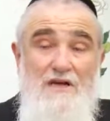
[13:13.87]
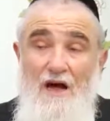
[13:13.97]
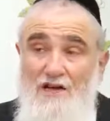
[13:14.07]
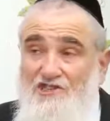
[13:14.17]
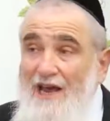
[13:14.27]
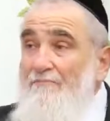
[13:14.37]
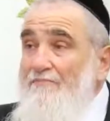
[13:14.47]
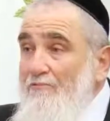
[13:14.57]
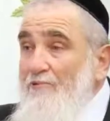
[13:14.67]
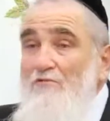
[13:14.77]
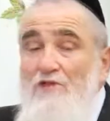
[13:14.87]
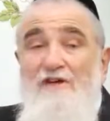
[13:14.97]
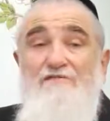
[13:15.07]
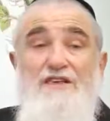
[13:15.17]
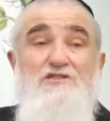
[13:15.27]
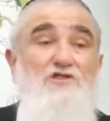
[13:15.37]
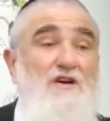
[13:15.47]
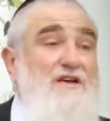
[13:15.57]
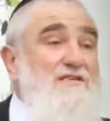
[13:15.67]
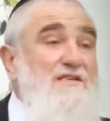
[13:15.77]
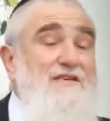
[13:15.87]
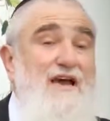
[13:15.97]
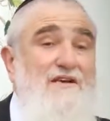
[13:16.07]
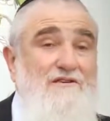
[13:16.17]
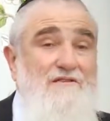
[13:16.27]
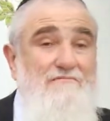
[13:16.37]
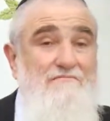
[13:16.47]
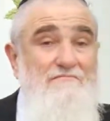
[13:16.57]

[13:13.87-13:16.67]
Hashem, we lived in Sukkis in the desert.